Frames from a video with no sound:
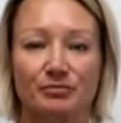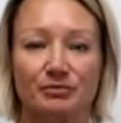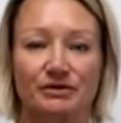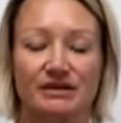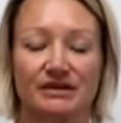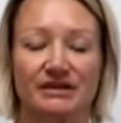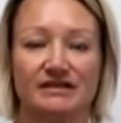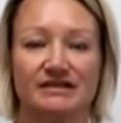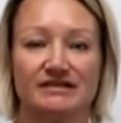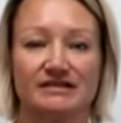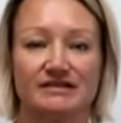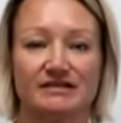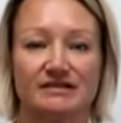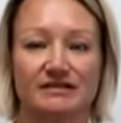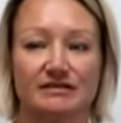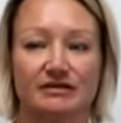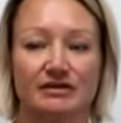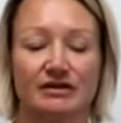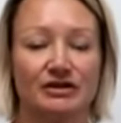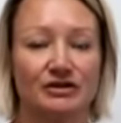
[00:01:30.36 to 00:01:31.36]
please
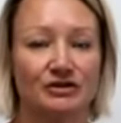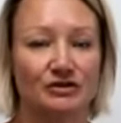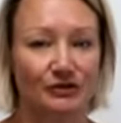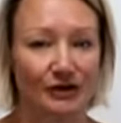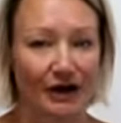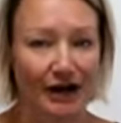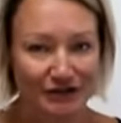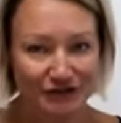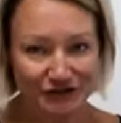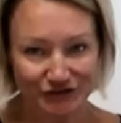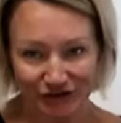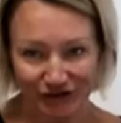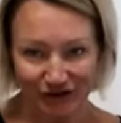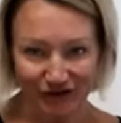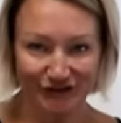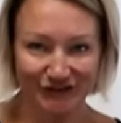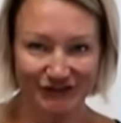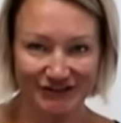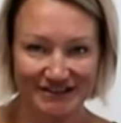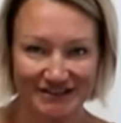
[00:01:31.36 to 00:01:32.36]
congratulate
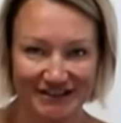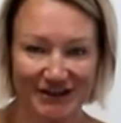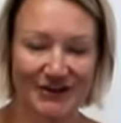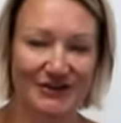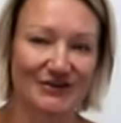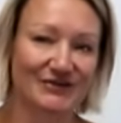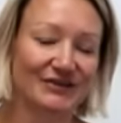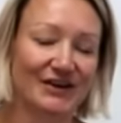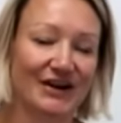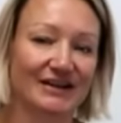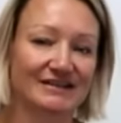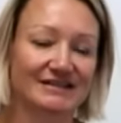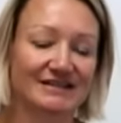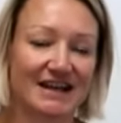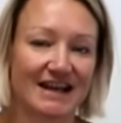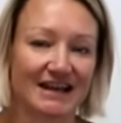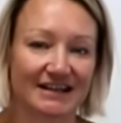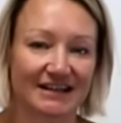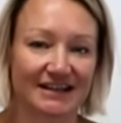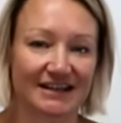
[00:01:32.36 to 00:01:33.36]
yourself on
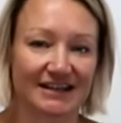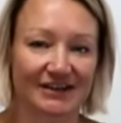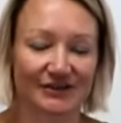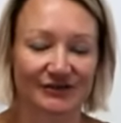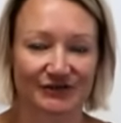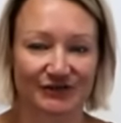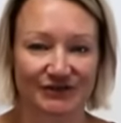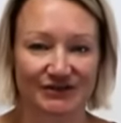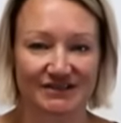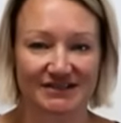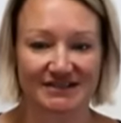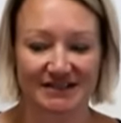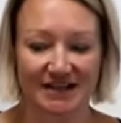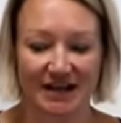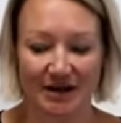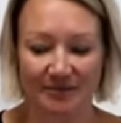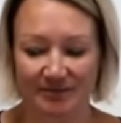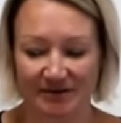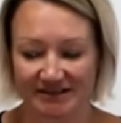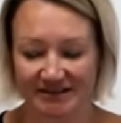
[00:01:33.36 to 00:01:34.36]
taking a first
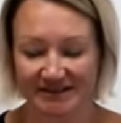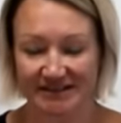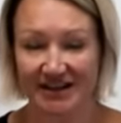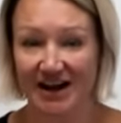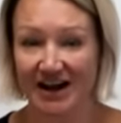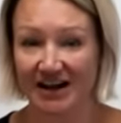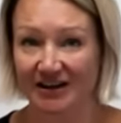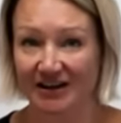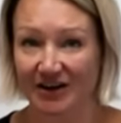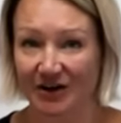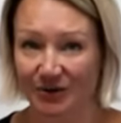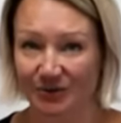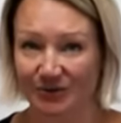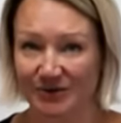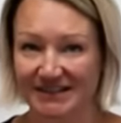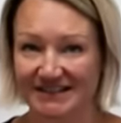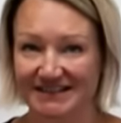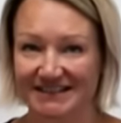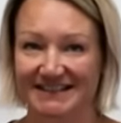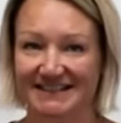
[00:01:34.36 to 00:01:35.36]
step. It's not
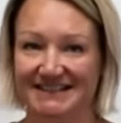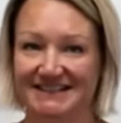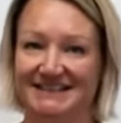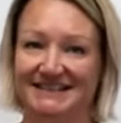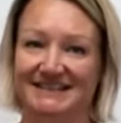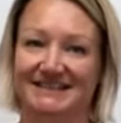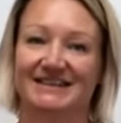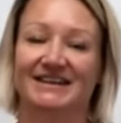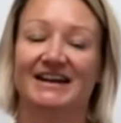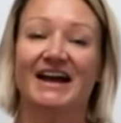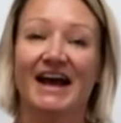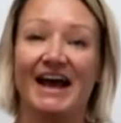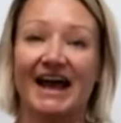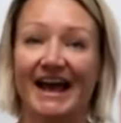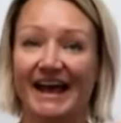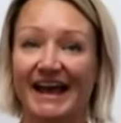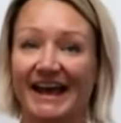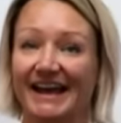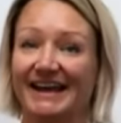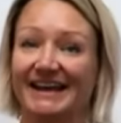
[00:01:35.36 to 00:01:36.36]
always easy.
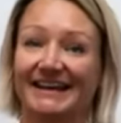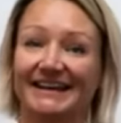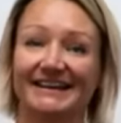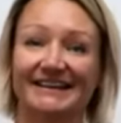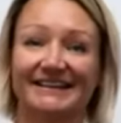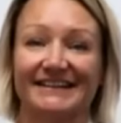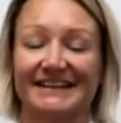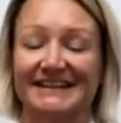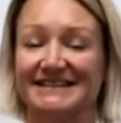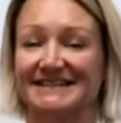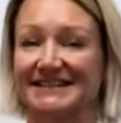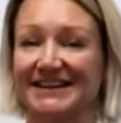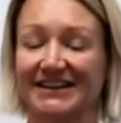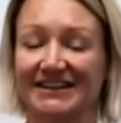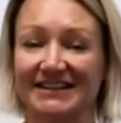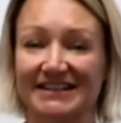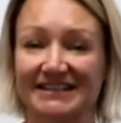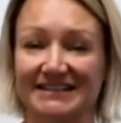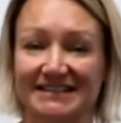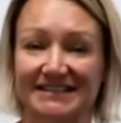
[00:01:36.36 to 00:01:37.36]
A, it's
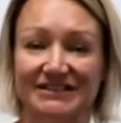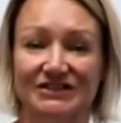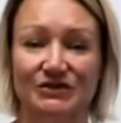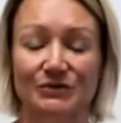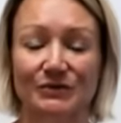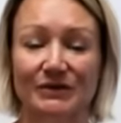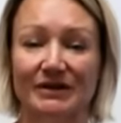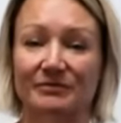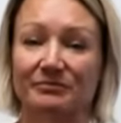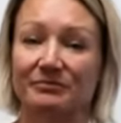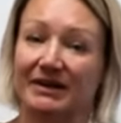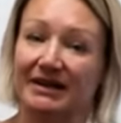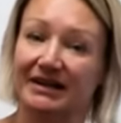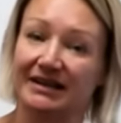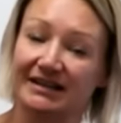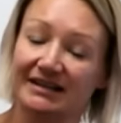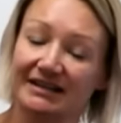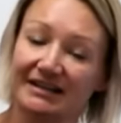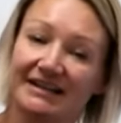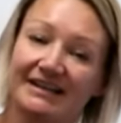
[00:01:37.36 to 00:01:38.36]
not easy to
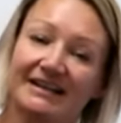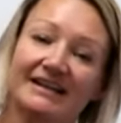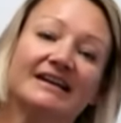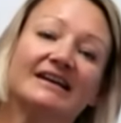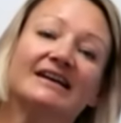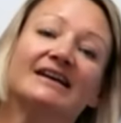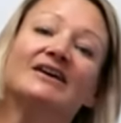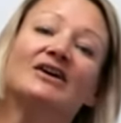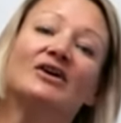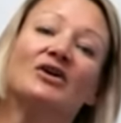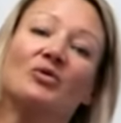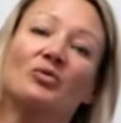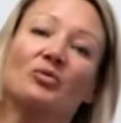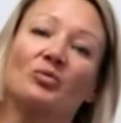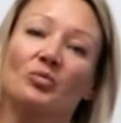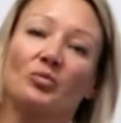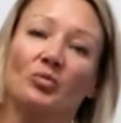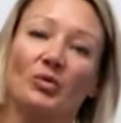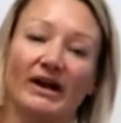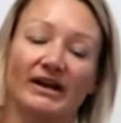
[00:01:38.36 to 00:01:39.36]
admit
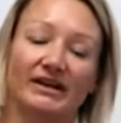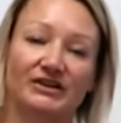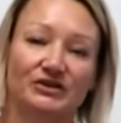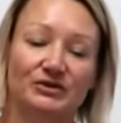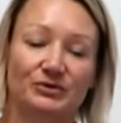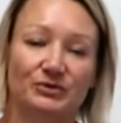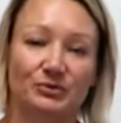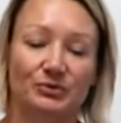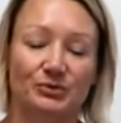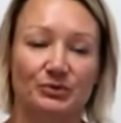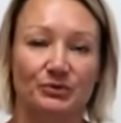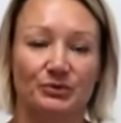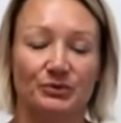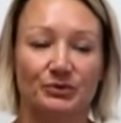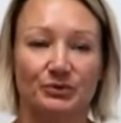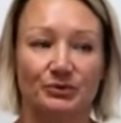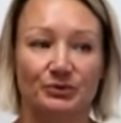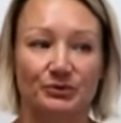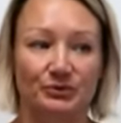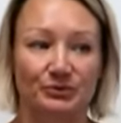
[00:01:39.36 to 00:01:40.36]
when you
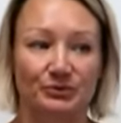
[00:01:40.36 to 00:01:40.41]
